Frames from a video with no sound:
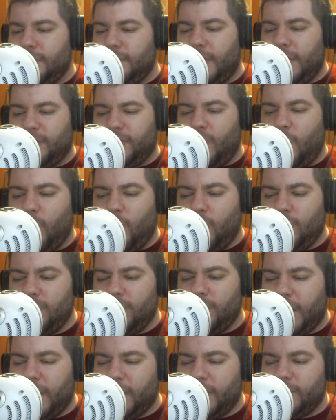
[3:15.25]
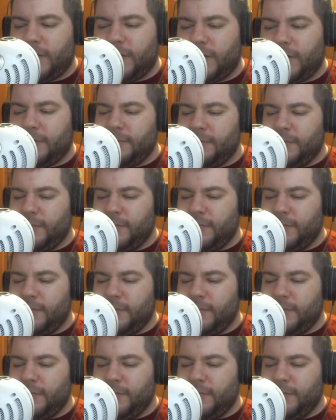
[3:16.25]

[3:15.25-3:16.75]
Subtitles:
as a whole, I would say,